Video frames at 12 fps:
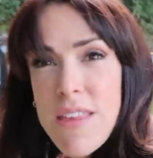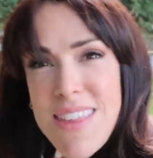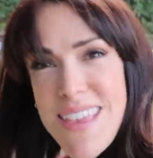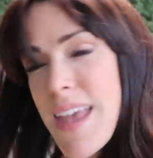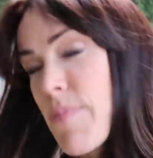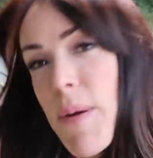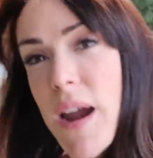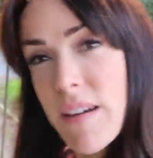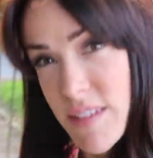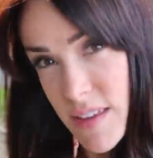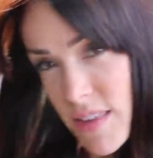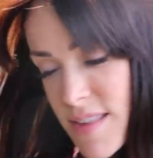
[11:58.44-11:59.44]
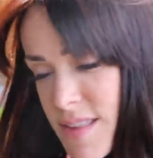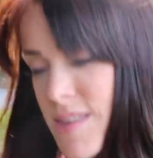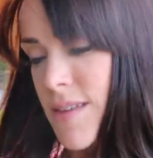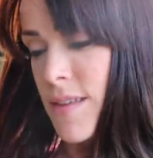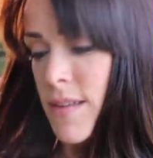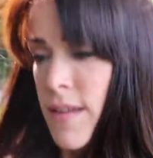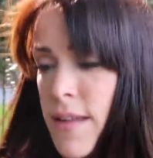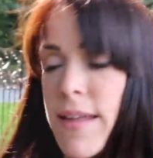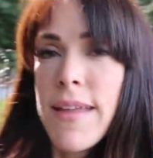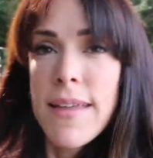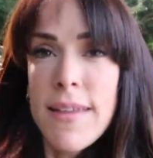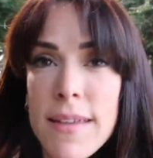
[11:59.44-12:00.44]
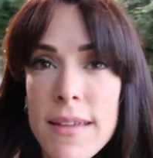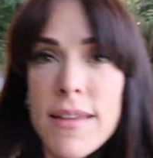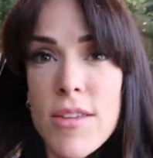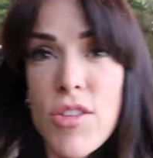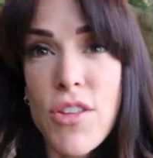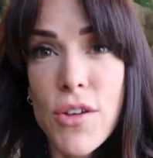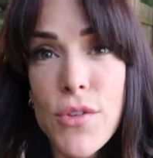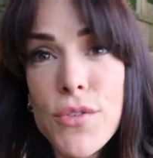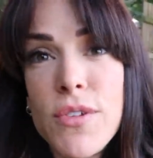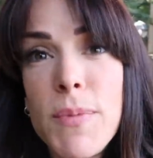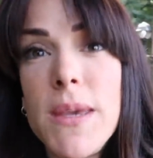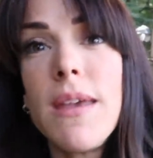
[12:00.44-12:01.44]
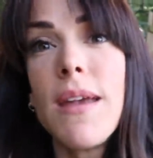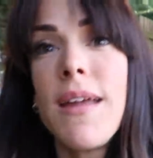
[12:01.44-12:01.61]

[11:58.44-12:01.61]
escape artist. So to be